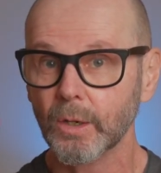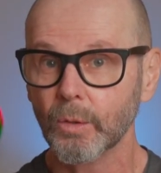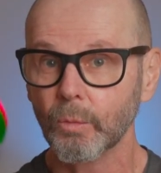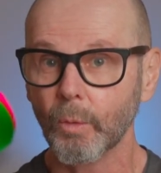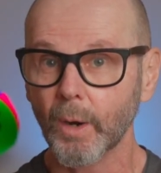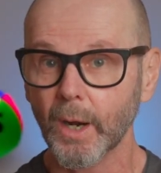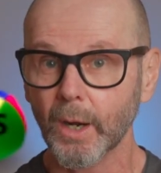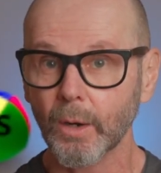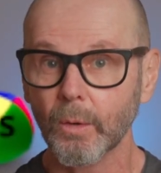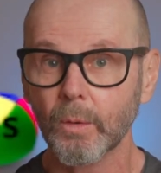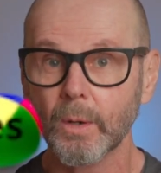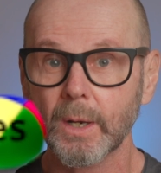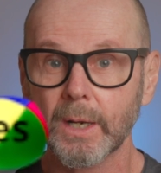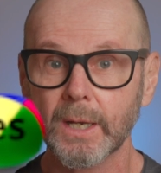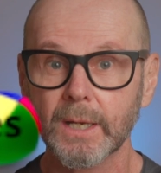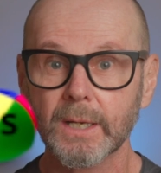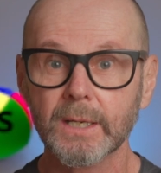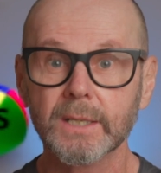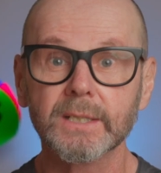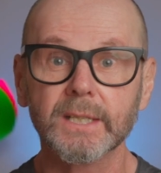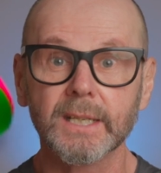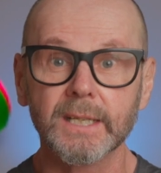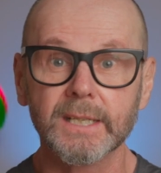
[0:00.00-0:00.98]
Well,
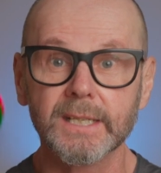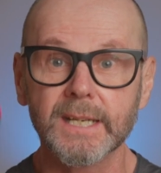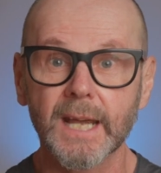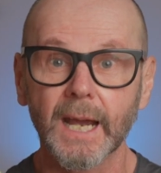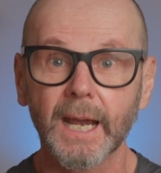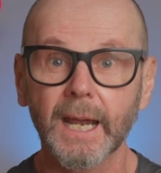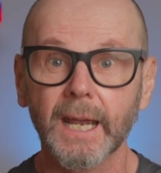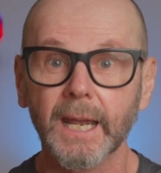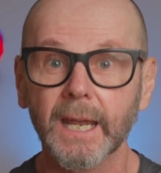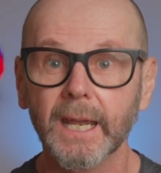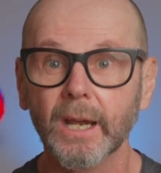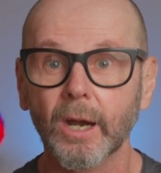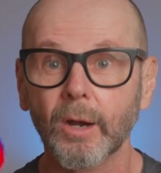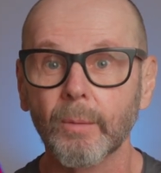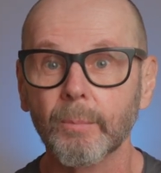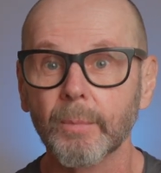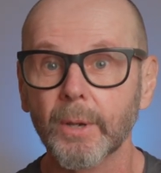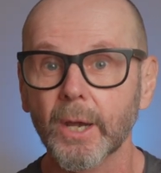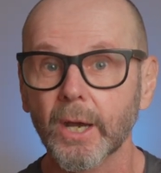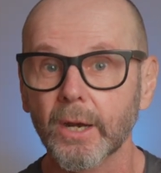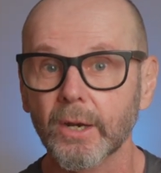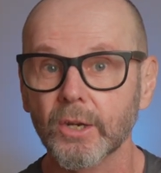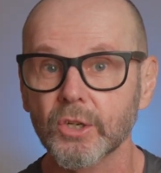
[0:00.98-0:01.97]
today
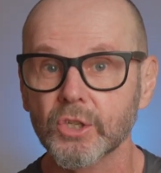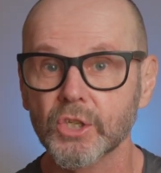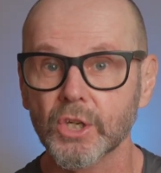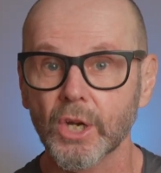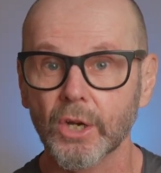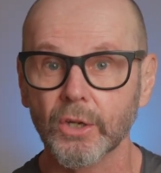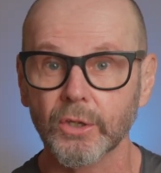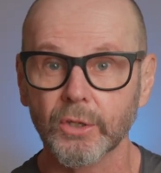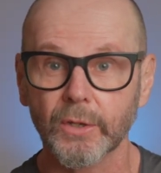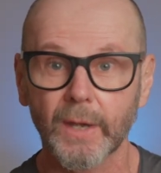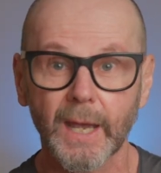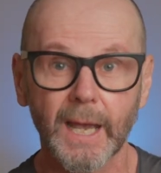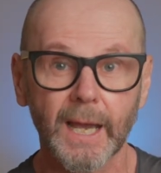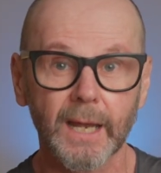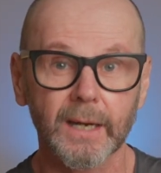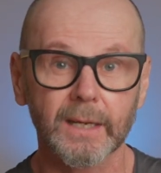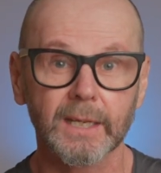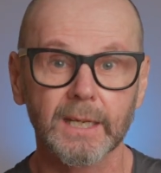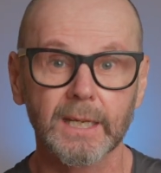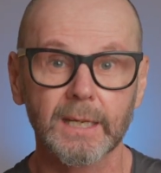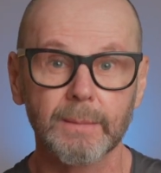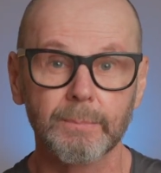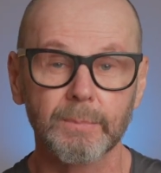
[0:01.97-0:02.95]
I'm going to show you how to
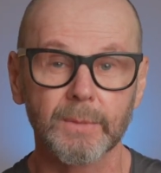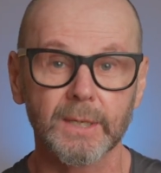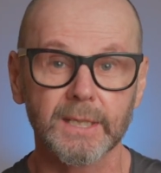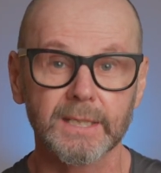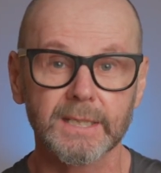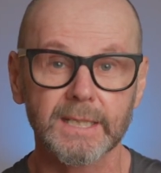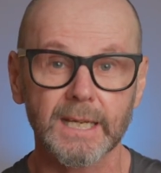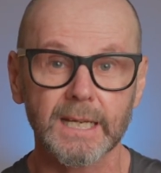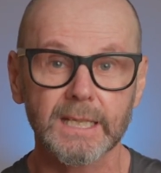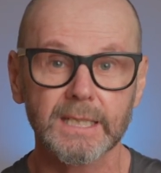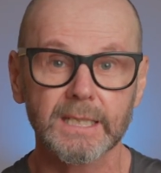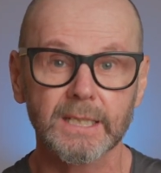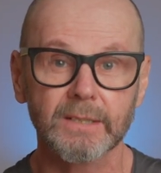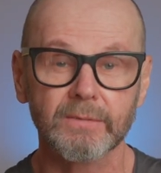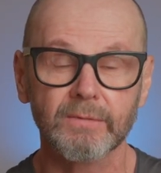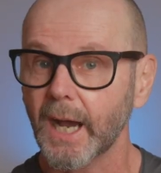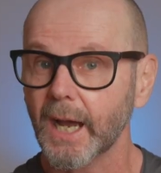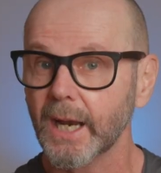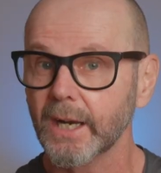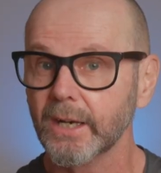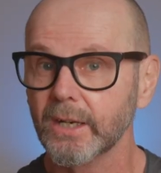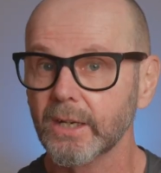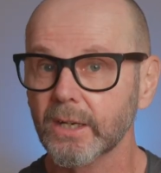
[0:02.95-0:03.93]
keep the dative
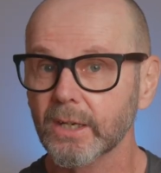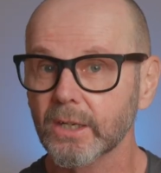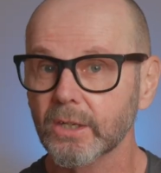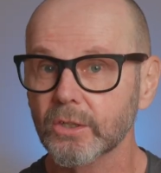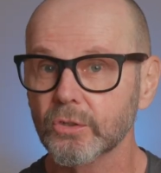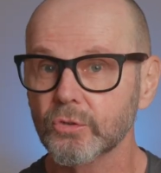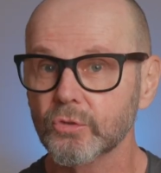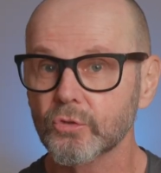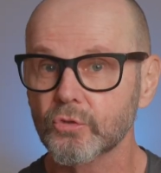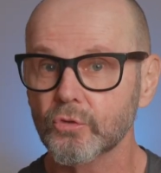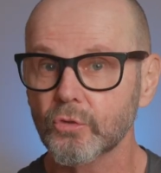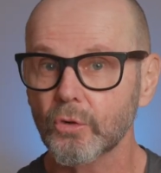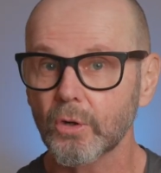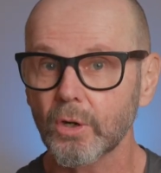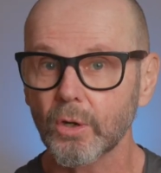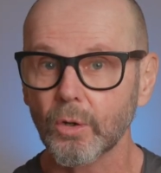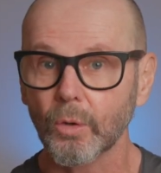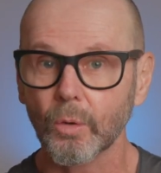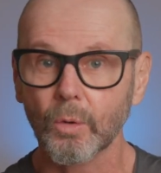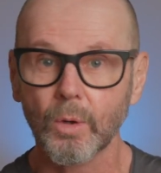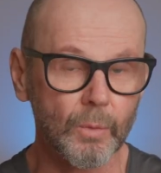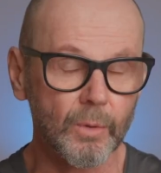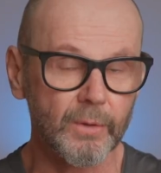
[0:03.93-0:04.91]
under
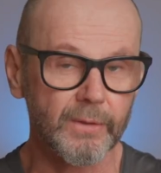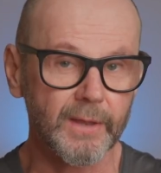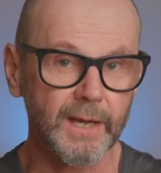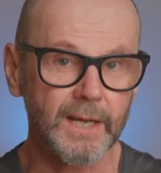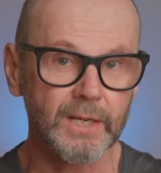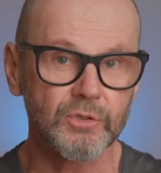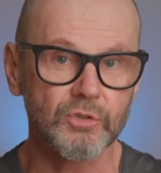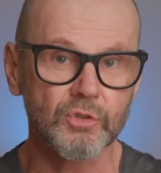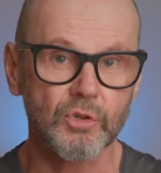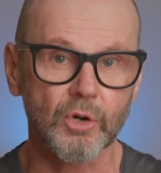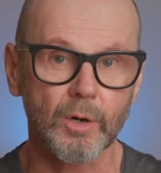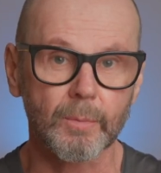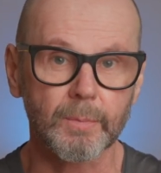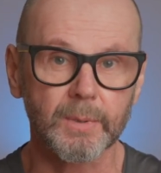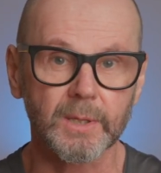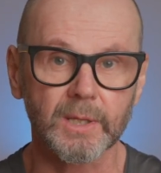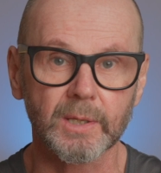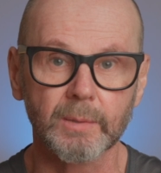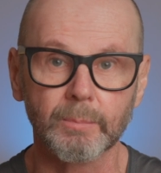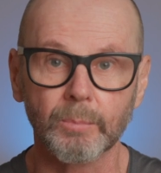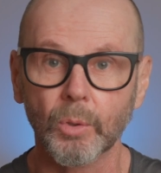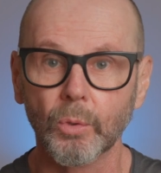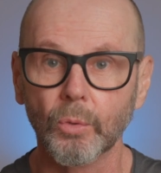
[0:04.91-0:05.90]
control without
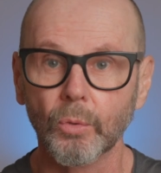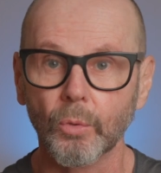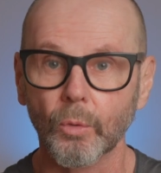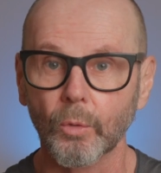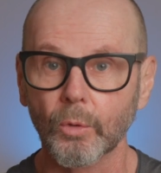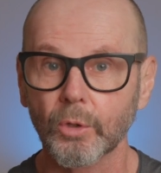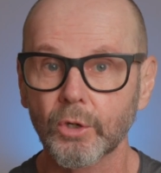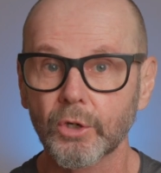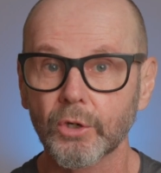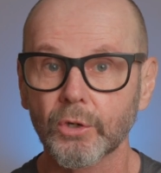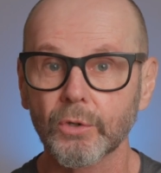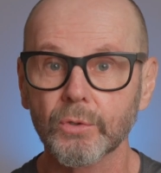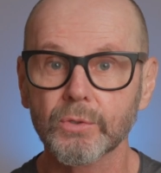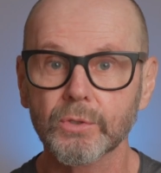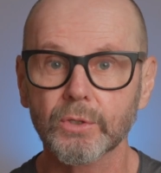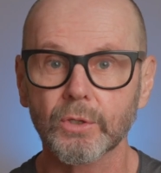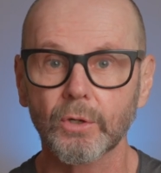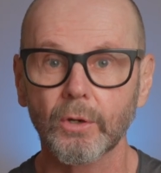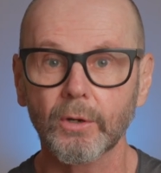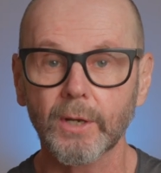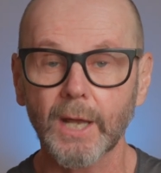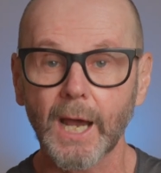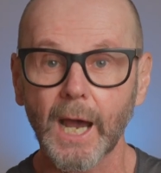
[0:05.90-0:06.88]
dropping the ball. Grüß
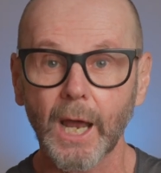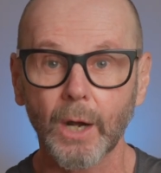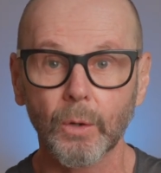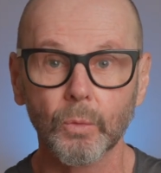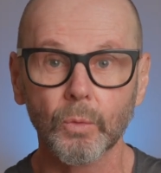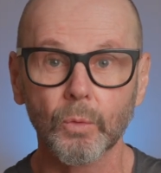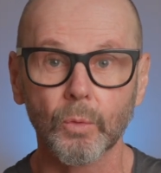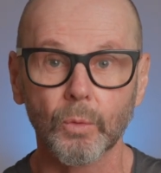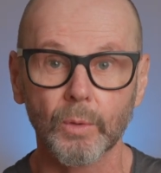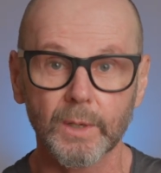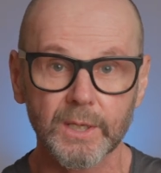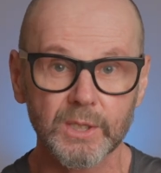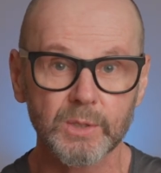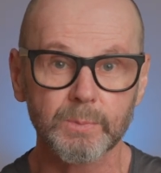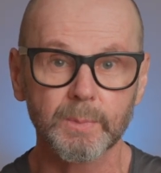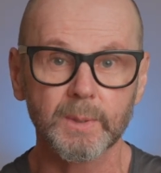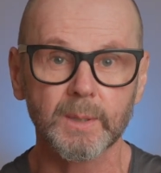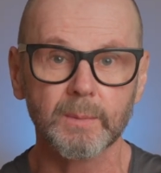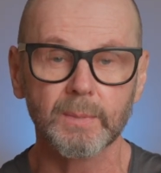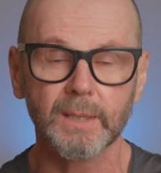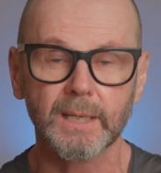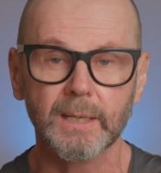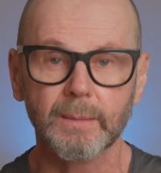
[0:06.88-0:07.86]
Gott, hallo, ich
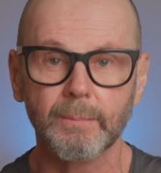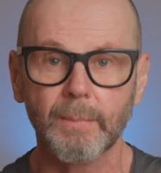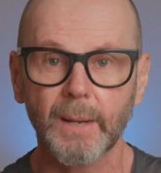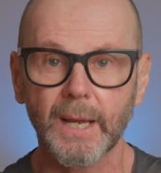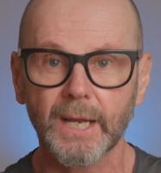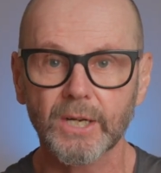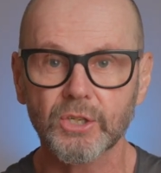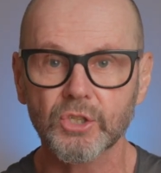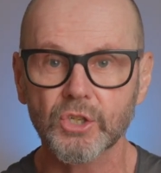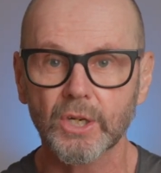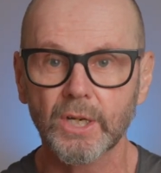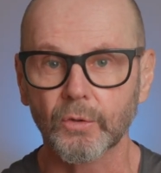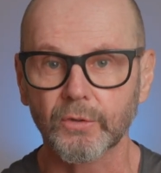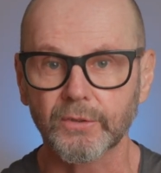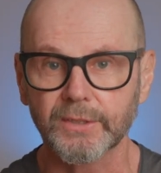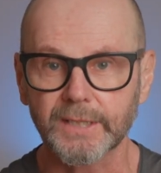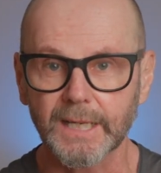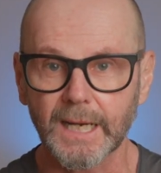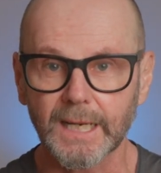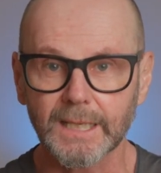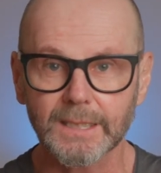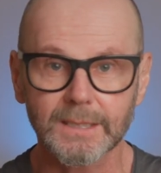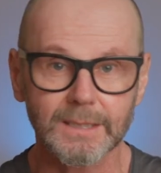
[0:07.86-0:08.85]
bin Billy Badger und
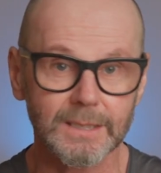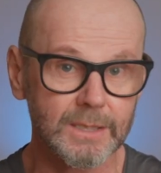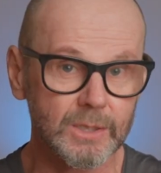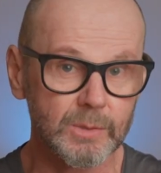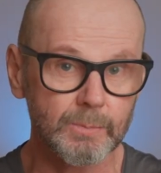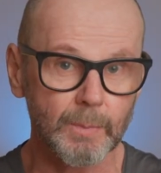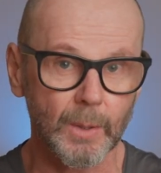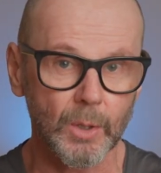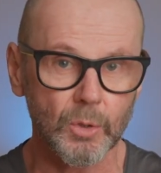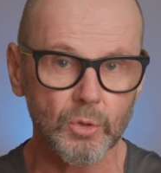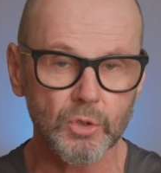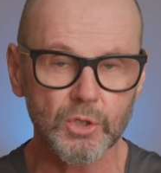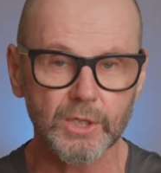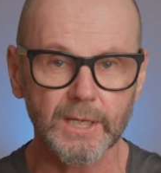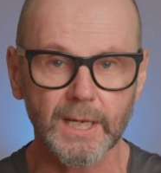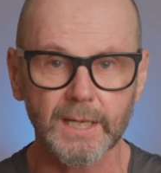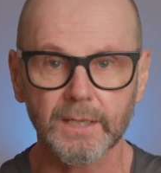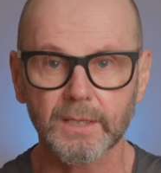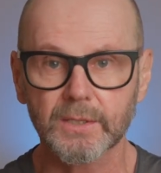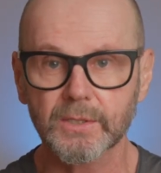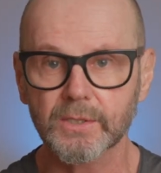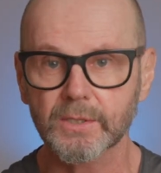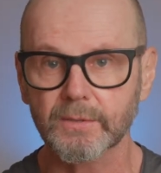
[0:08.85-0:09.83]
das ist
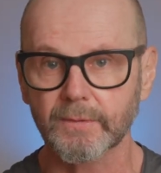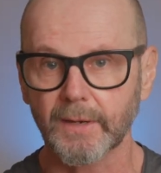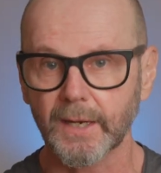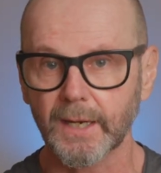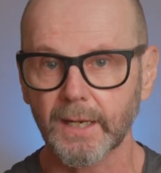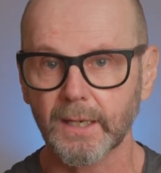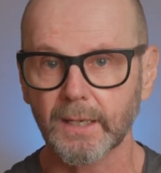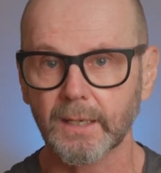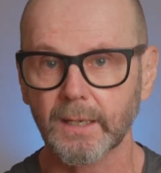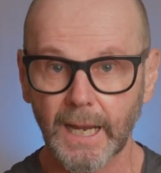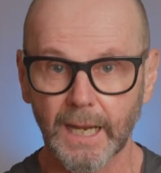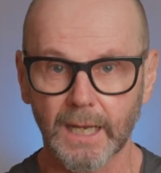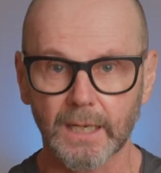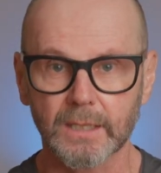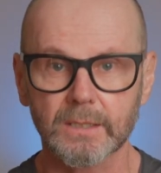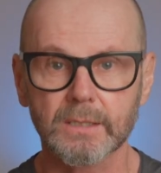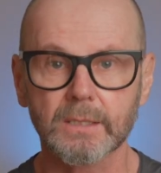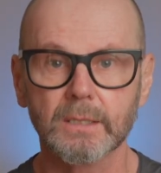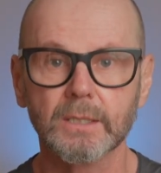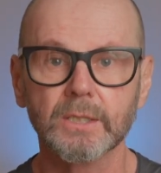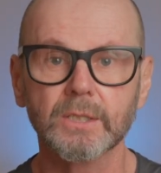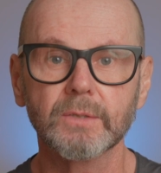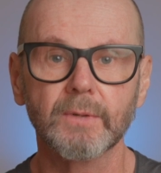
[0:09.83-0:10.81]
Bausteine 2.
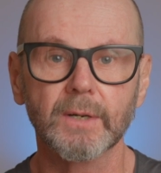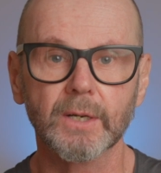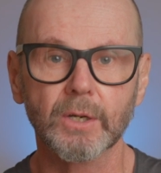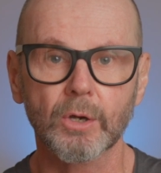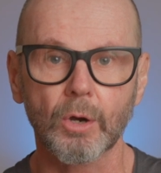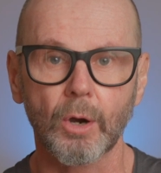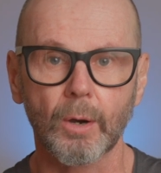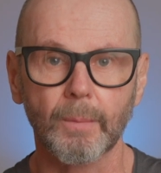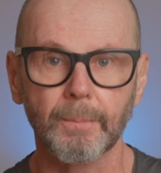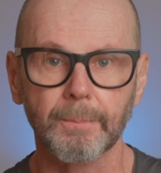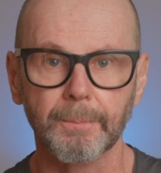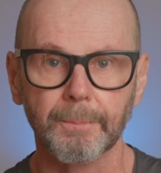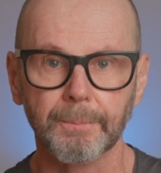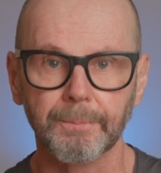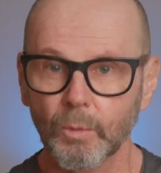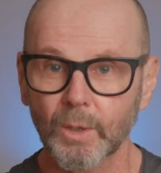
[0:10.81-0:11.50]
Herzlich willkommen.